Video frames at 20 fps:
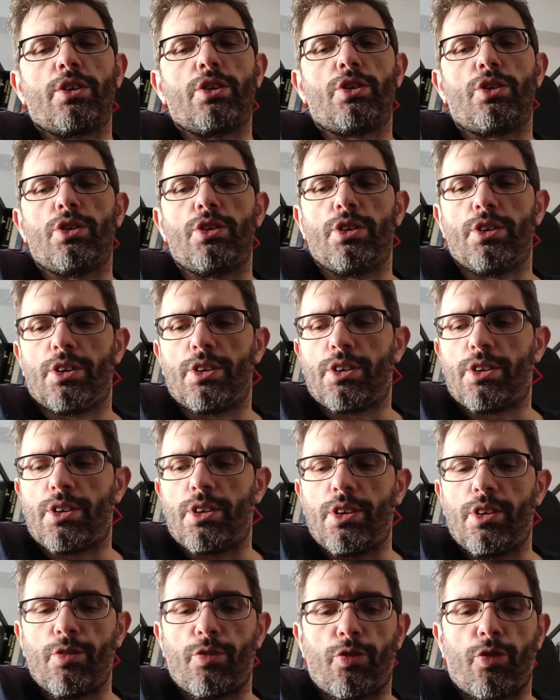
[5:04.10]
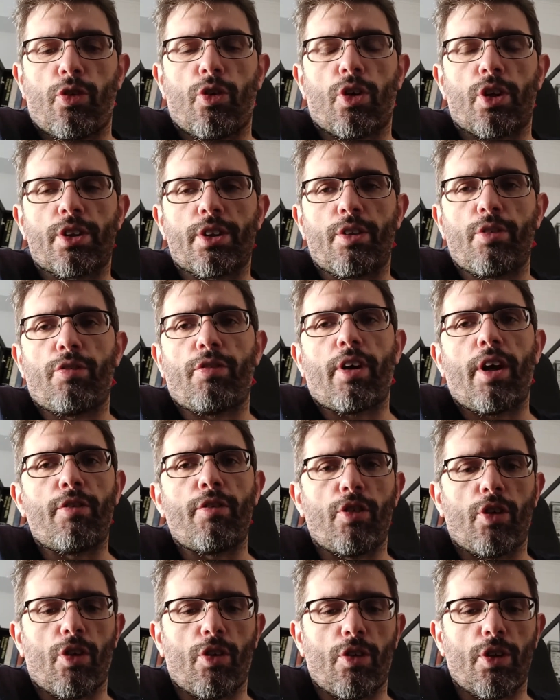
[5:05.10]
the, the, the fourth and
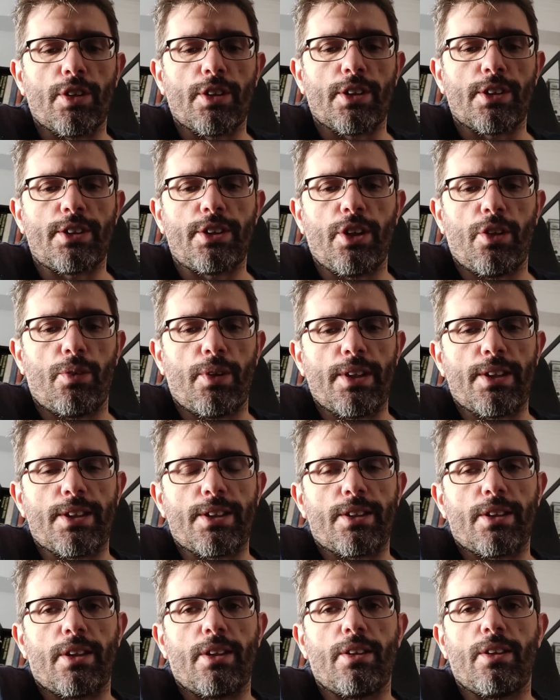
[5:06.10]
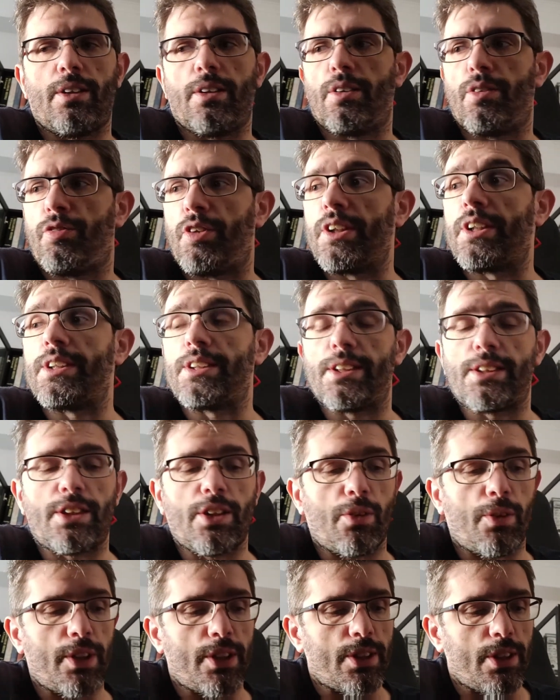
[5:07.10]
five no, uh, series in the fantasy
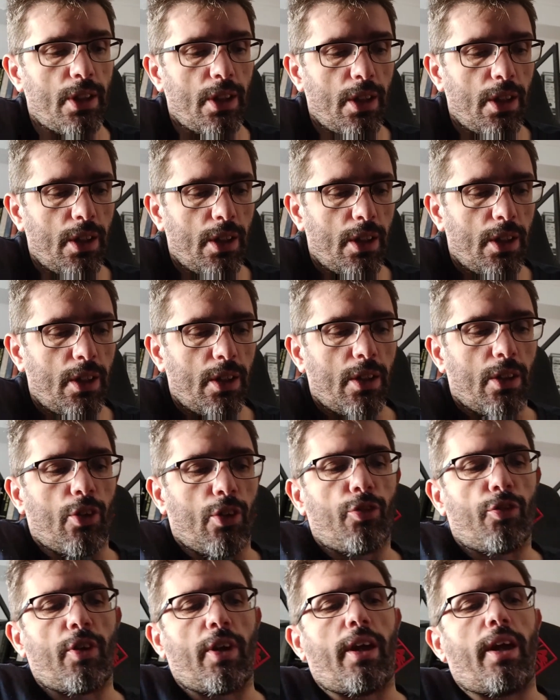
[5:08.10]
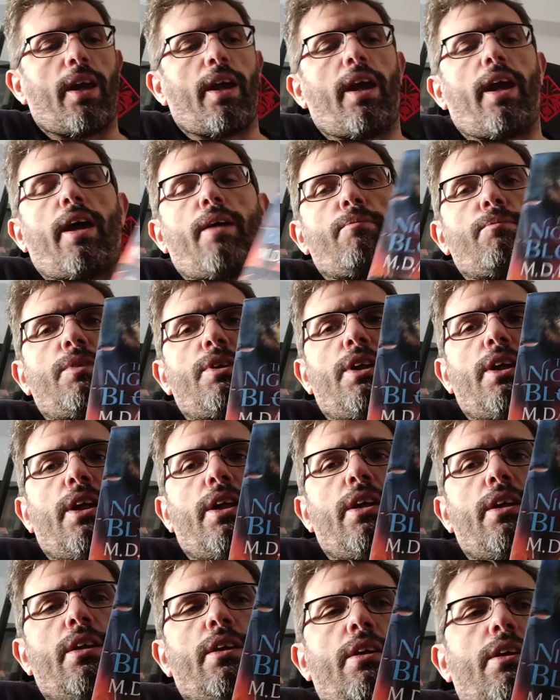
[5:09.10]
series of
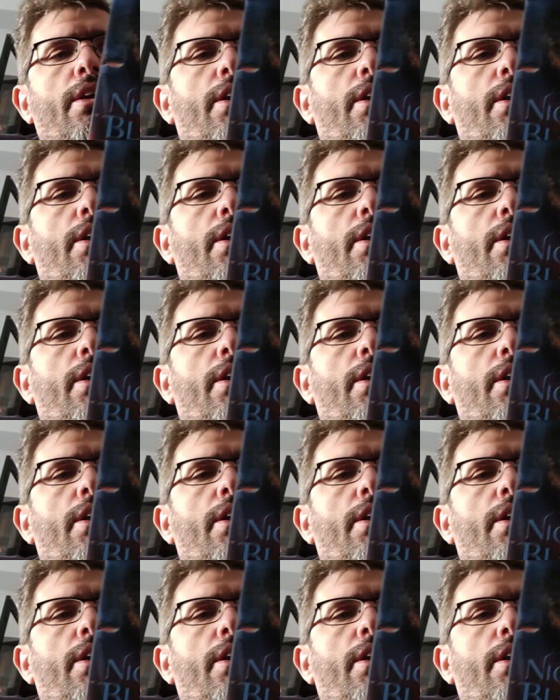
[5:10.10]
M.D.